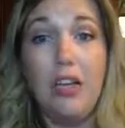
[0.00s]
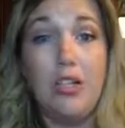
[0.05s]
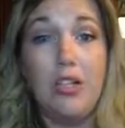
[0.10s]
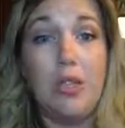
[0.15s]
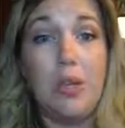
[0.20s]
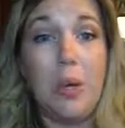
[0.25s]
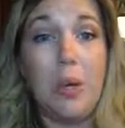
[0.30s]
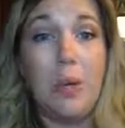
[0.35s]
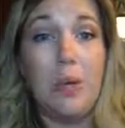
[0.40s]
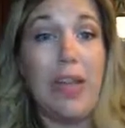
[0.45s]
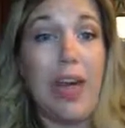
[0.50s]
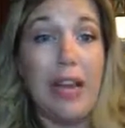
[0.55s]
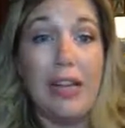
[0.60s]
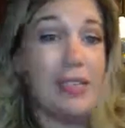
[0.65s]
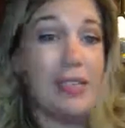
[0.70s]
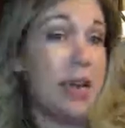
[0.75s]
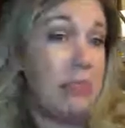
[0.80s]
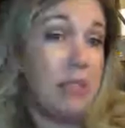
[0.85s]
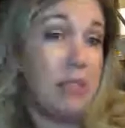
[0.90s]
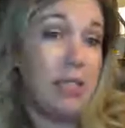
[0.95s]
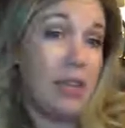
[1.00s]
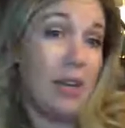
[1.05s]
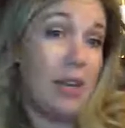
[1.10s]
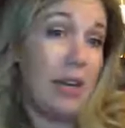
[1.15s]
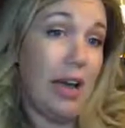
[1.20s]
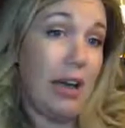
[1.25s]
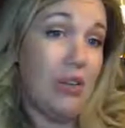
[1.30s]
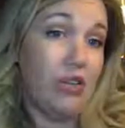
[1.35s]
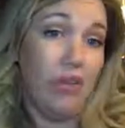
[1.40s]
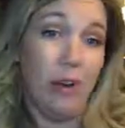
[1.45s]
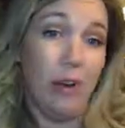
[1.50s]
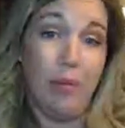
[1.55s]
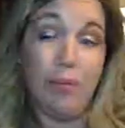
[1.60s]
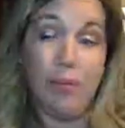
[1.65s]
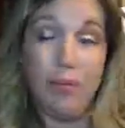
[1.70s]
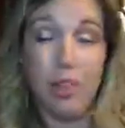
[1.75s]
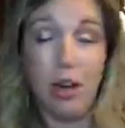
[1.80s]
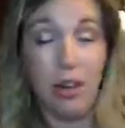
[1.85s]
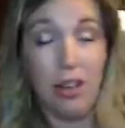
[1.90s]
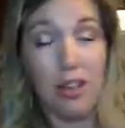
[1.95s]
So that is absolutely not true.
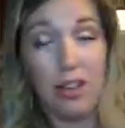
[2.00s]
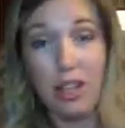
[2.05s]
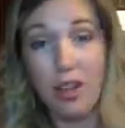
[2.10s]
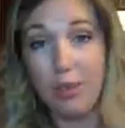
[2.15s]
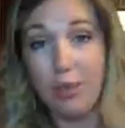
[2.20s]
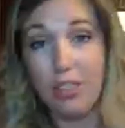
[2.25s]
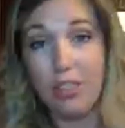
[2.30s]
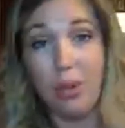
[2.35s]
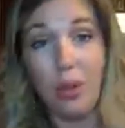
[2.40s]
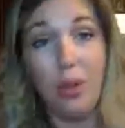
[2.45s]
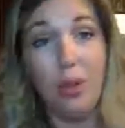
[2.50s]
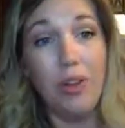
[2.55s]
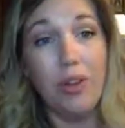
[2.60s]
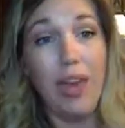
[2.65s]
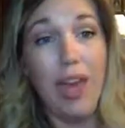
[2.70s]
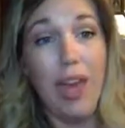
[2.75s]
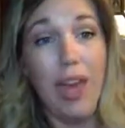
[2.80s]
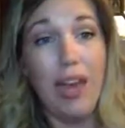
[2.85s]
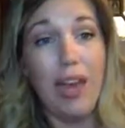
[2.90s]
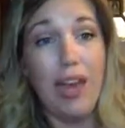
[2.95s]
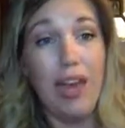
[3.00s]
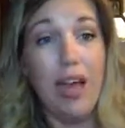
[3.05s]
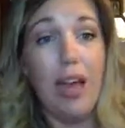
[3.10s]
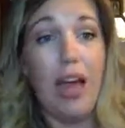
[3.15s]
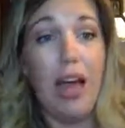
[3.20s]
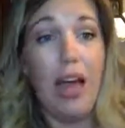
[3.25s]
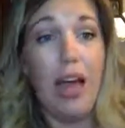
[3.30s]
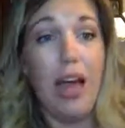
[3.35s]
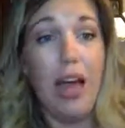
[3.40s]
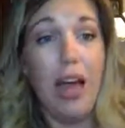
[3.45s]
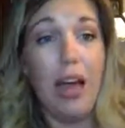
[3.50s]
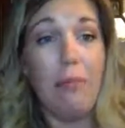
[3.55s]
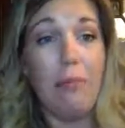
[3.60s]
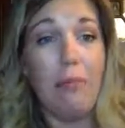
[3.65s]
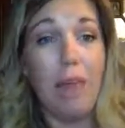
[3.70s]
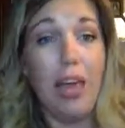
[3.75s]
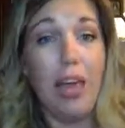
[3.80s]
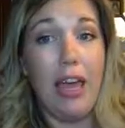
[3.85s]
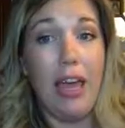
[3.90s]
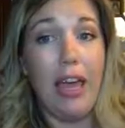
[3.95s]
I'm sorry that you were told that.
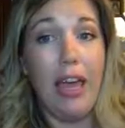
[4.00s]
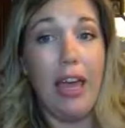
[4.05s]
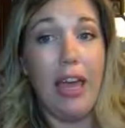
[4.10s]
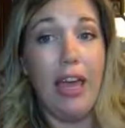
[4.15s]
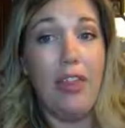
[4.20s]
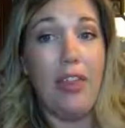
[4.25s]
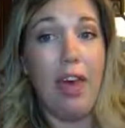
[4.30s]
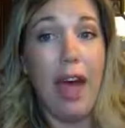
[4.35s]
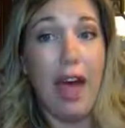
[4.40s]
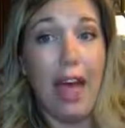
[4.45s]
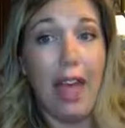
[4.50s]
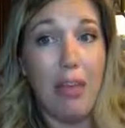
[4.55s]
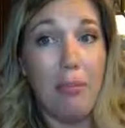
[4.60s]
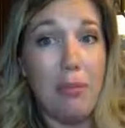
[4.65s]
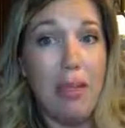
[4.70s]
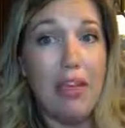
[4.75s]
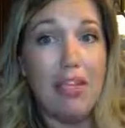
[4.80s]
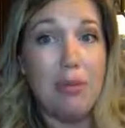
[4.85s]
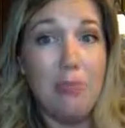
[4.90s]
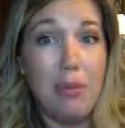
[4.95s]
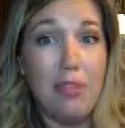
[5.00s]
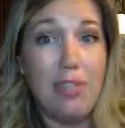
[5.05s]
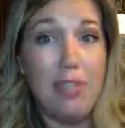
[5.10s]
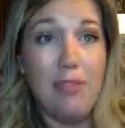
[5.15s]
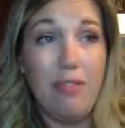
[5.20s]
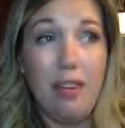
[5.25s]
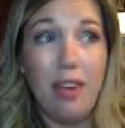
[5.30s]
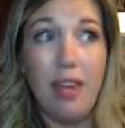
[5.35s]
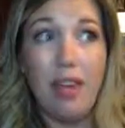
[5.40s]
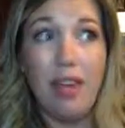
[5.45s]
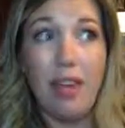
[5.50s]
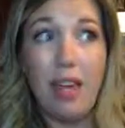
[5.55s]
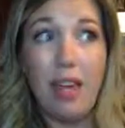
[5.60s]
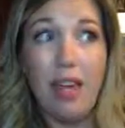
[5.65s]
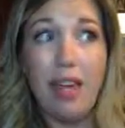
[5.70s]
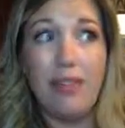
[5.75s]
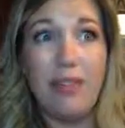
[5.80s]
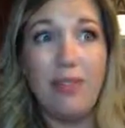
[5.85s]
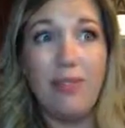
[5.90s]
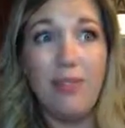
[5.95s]
The IEP
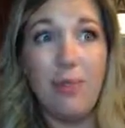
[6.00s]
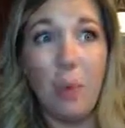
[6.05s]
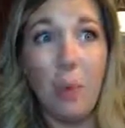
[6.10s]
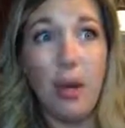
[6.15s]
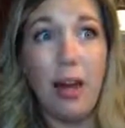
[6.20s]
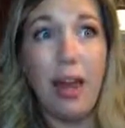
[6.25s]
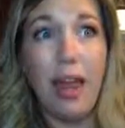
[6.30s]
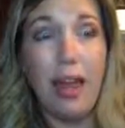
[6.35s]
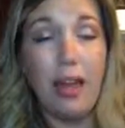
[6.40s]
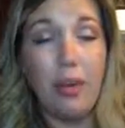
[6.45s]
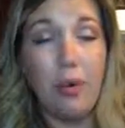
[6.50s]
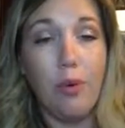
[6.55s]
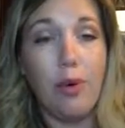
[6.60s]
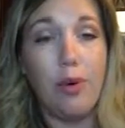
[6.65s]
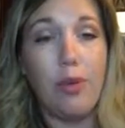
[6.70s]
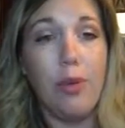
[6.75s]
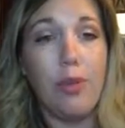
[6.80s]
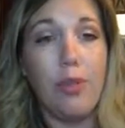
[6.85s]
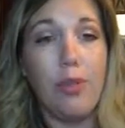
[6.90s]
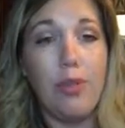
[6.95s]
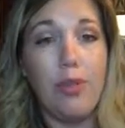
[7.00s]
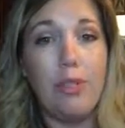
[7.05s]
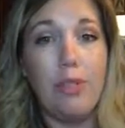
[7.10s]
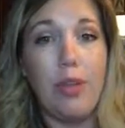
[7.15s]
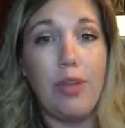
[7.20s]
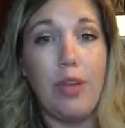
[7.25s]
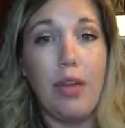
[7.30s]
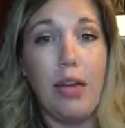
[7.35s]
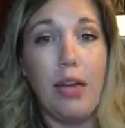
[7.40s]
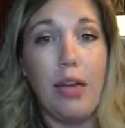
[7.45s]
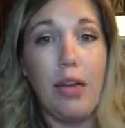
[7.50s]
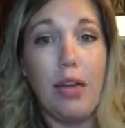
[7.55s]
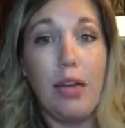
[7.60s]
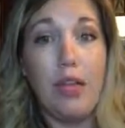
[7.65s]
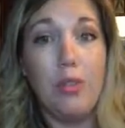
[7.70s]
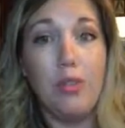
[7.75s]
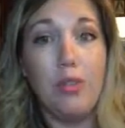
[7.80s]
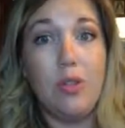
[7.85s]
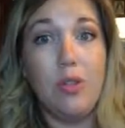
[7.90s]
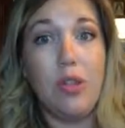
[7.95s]
specifically is for annual goals, so
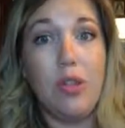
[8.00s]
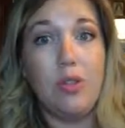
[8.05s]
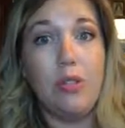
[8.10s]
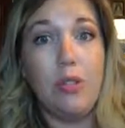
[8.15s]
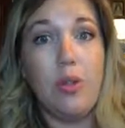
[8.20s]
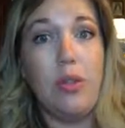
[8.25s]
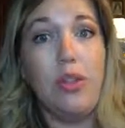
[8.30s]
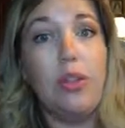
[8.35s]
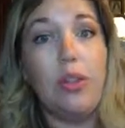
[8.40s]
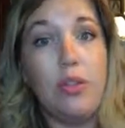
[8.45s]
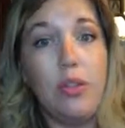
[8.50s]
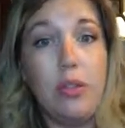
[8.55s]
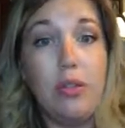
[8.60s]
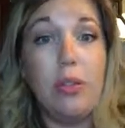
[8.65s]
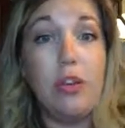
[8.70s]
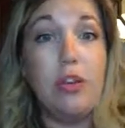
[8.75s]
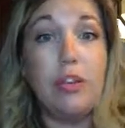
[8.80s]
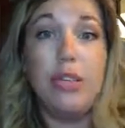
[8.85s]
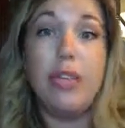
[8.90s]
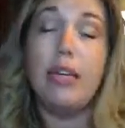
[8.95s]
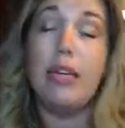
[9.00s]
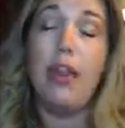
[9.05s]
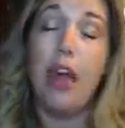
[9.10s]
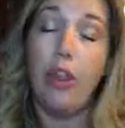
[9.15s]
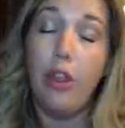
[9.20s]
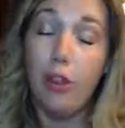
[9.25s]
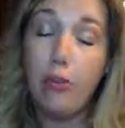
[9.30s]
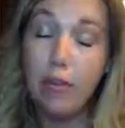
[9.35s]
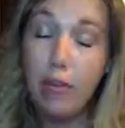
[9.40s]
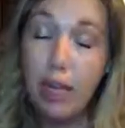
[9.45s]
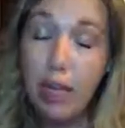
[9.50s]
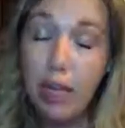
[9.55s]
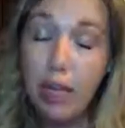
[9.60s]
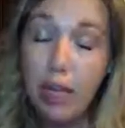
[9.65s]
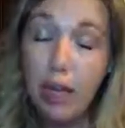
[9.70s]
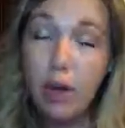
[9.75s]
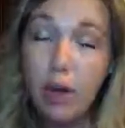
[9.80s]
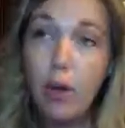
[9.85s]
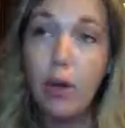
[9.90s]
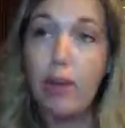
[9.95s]
there's another
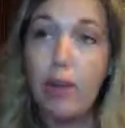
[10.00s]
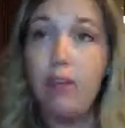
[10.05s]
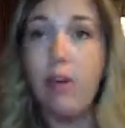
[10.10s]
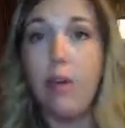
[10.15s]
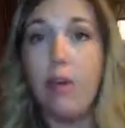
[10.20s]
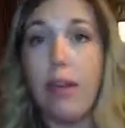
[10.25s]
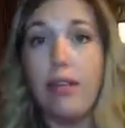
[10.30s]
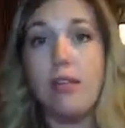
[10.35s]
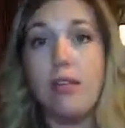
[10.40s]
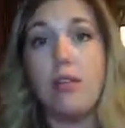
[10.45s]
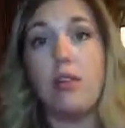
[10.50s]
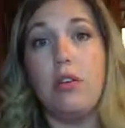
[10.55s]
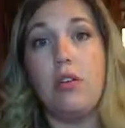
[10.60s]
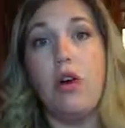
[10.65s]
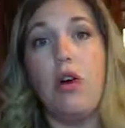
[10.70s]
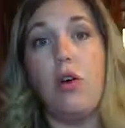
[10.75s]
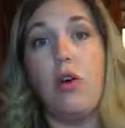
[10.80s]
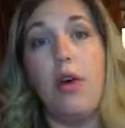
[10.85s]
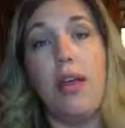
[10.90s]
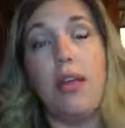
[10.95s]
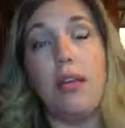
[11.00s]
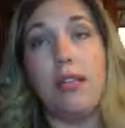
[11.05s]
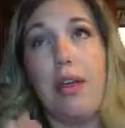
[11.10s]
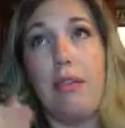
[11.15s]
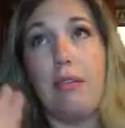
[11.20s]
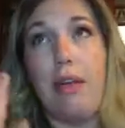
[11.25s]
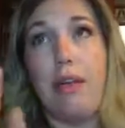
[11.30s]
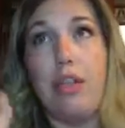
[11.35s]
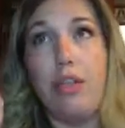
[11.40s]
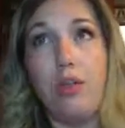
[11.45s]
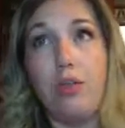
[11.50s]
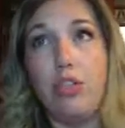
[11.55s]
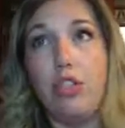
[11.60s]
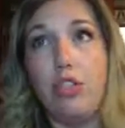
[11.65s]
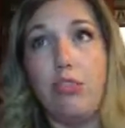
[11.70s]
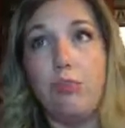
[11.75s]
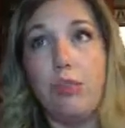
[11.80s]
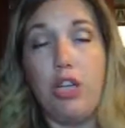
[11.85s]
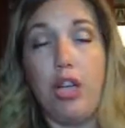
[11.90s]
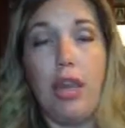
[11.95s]
video. If you guys go, it's on my
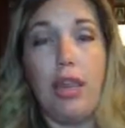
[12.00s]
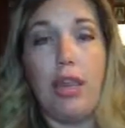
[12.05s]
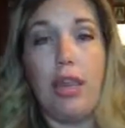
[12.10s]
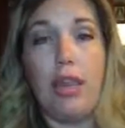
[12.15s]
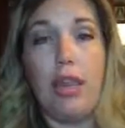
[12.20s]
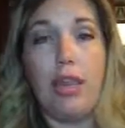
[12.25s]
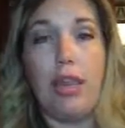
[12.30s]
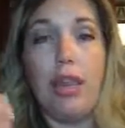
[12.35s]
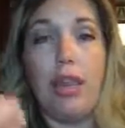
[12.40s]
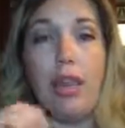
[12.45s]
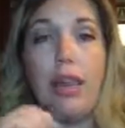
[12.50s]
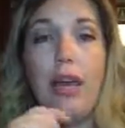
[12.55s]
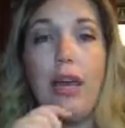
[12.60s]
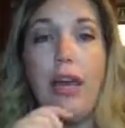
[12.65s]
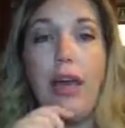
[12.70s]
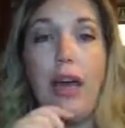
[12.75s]
YouTube channel, I think.